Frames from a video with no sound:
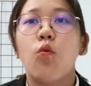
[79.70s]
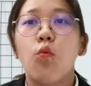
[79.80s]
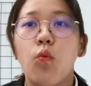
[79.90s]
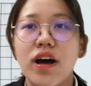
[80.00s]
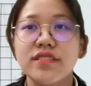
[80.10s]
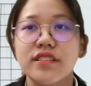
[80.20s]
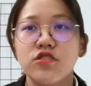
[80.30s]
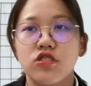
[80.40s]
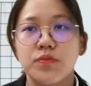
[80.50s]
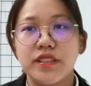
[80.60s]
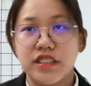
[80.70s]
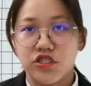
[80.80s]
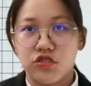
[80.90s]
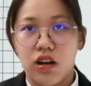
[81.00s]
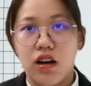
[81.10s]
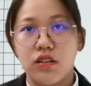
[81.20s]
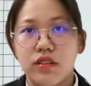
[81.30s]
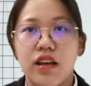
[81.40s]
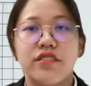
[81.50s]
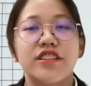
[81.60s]
once endorsement is struck out,
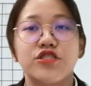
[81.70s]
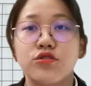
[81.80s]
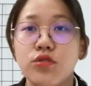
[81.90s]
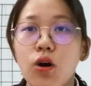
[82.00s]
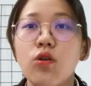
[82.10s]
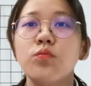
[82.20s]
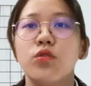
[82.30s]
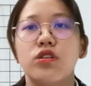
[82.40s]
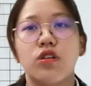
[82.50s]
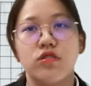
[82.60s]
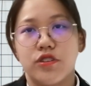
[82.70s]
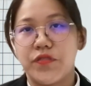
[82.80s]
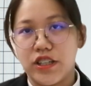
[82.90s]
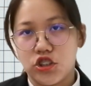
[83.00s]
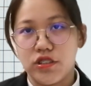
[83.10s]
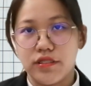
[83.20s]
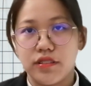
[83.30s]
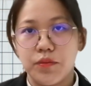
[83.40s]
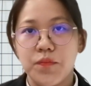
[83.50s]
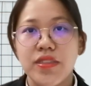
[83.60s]
there is no more cause of
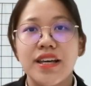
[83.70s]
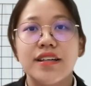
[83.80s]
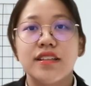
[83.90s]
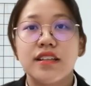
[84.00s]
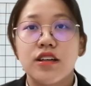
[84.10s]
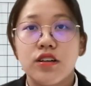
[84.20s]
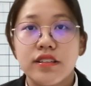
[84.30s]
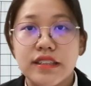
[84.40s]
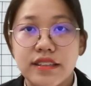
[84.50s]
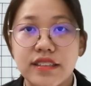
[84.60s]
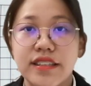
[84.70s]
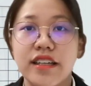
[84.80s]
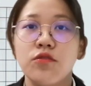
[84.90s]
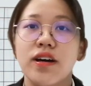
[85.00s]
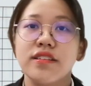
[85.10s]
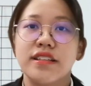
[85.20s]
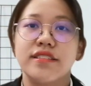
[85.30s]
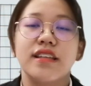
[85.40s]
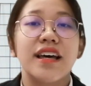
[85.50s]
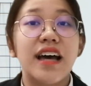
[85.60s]
actions. The second one
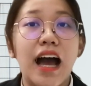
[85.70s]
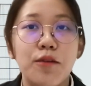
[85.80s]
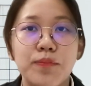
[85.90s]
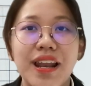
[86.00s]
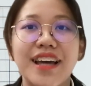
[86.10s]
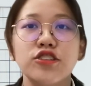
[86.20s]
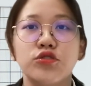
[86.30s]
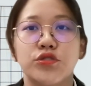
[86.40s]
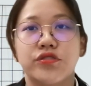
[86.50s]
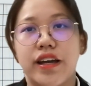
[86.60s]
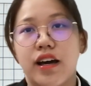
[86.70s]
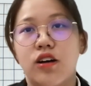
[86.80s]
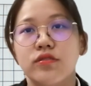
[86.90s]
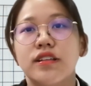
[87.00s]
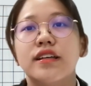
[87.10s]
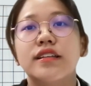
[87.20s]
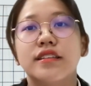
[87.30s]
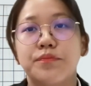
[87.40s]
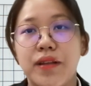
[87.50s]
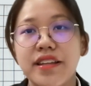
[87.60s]
is apply to strike out
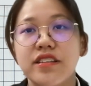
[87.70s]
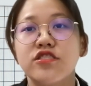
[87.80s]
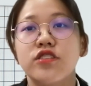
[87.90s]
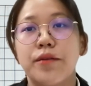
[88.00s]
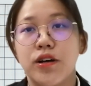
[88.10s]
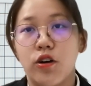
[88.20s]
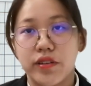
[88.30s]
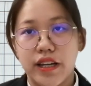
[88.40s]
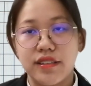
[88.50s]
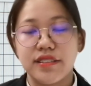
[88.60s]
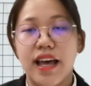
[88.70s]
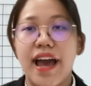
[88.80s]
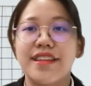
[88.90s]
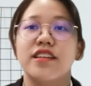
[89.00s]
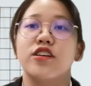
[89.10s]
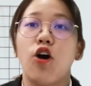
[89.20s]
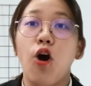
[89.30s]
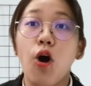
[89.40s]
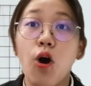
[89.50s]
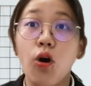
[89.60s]
the plaintiff's statement of claims, either the
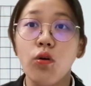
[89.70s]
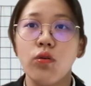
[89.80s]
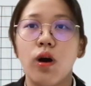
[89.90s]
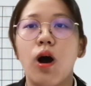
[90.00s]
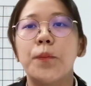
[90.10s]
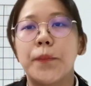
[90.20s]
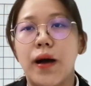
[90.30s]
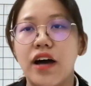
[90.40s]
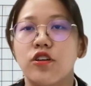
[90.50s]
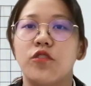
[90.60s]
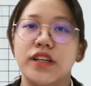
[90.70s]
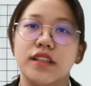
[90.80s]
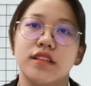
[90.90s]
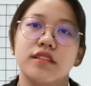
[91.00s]
whole or part of it.